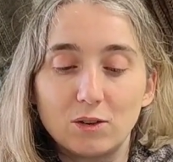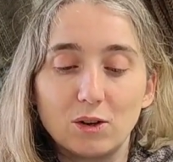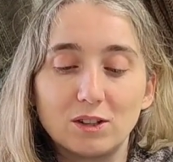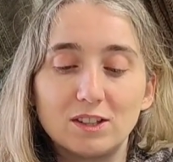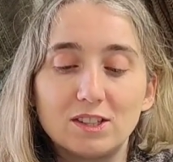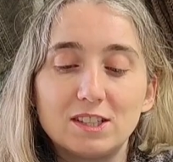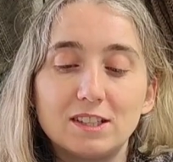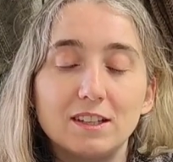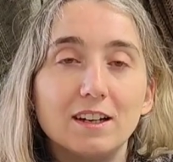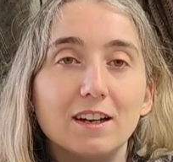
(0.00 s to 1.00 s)
got
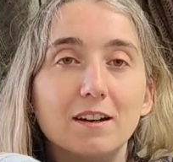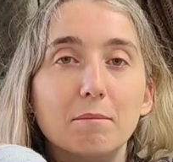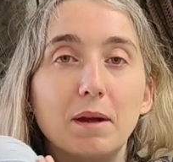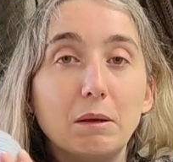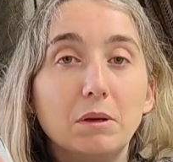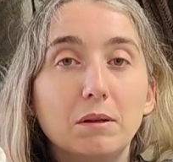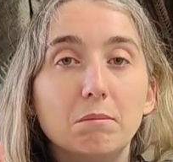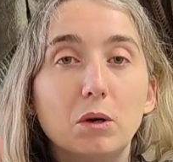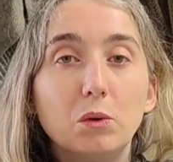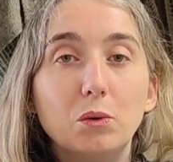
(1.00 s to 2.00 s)
the baby
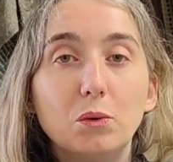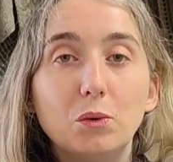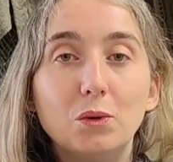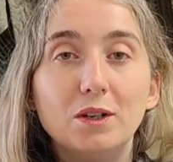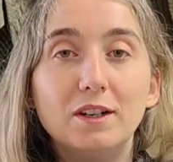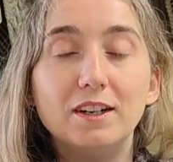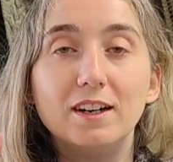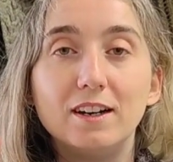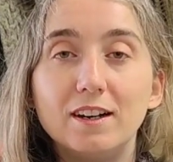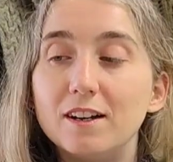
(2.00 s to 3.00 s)
blue
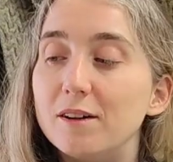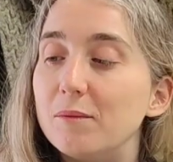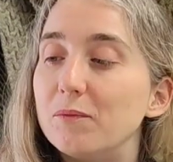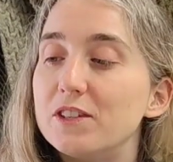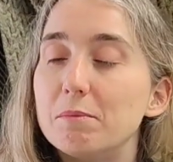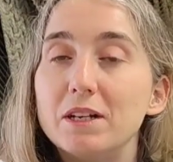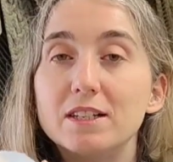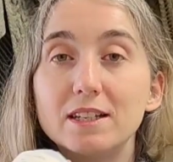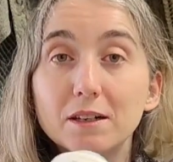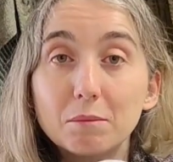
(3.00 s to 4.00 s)

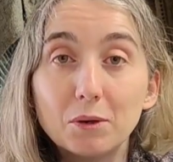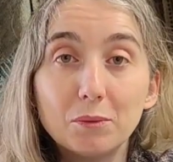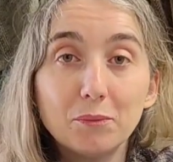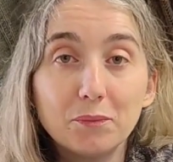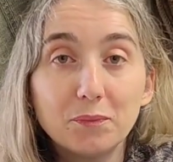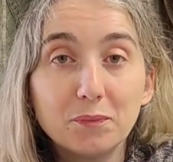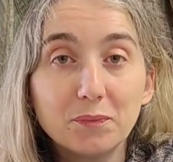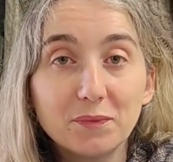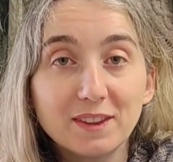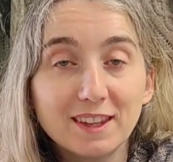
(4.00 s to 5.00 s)
Semilla Silk Bloom
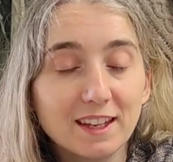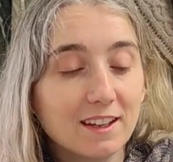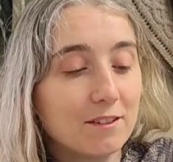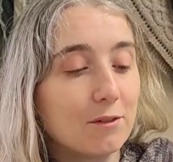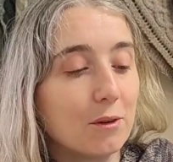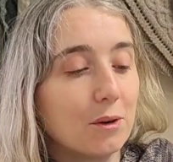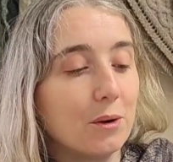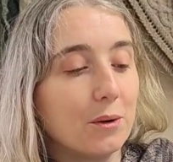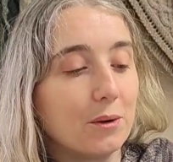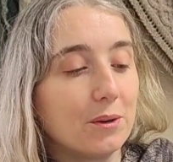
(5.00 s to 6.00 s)
for
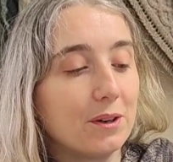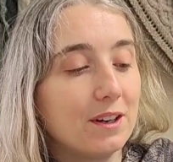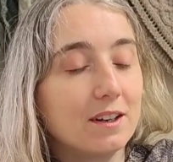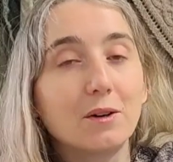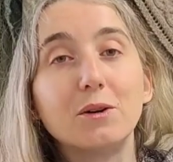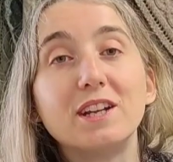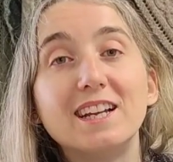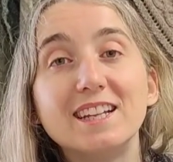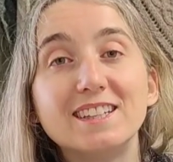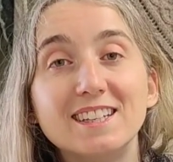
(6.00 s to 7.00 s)
her
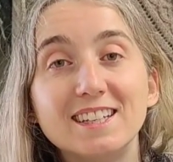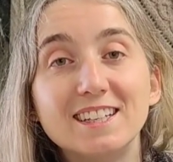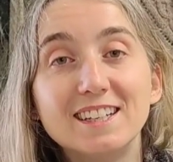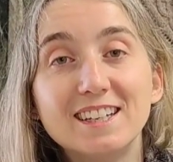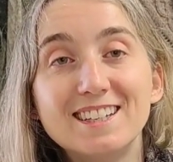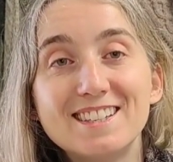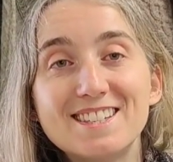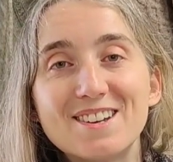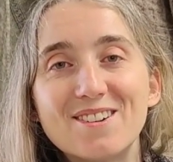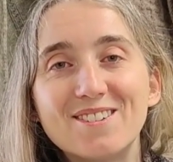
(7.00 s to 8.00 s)
Cordelia tea.
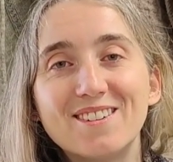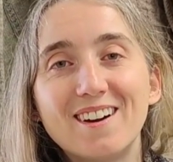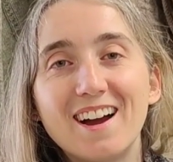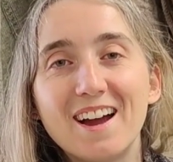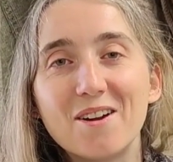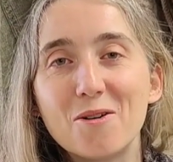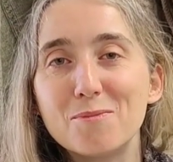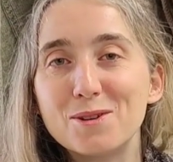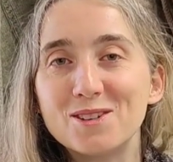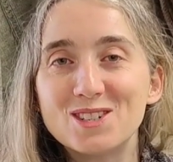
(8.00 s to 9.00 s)
So I
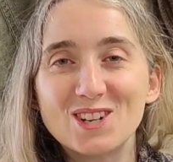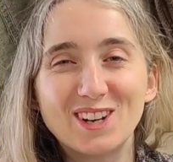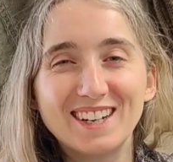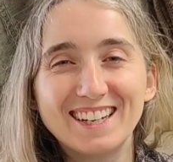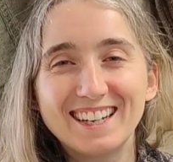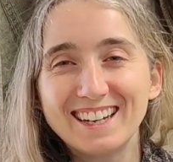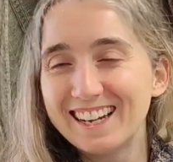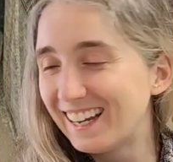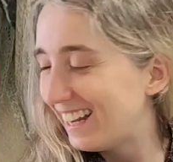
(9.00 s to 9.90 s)
hope you enjoy knitting.